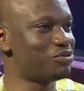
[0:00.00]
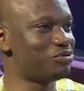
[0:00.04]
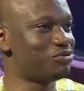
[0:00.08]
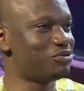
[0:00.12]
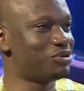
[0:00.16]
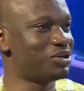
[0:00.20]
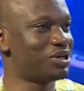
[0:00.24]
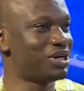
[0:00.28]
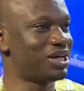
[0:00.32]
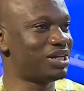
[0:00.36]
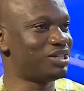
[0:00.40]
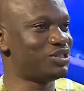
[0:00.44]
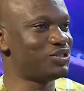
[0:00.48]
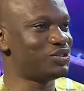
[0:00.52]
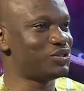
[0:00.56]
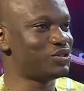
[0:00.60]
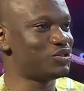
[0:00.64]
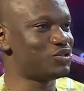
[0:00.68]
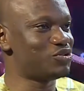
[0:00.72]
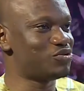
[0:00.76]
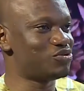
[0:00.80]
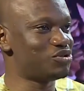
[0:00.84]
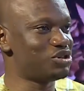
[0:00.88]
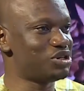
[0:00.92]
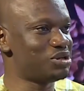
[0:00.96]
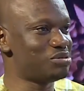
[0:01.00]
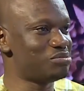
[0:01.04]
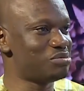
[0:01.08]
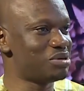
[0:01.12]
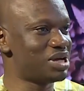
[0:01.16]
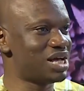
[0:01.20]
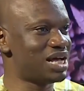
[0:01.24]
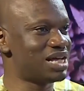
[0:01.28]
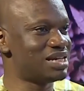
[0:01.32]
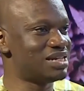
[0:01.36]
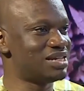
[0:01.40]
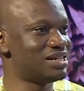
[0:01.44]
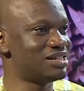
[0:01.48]
to forget your dream,
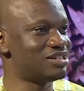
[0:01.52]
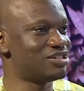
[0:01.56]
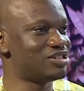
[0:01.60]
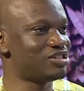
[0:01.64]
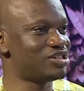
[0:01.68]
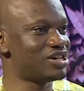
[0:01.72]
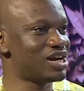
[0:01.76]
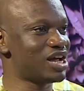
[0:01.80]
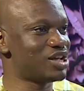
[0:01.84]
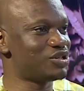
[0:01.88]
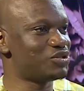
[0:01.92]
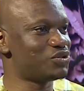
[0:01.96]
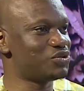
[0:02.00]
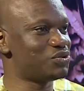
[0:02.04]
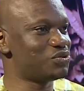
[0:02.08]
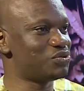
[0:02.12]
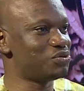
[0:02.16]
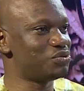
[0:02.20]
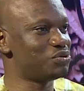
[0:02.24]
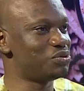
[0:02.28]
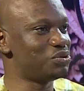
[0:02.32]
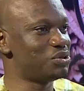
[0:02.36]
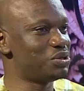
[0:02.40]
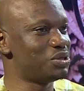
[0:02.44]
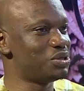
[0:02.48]
and they try to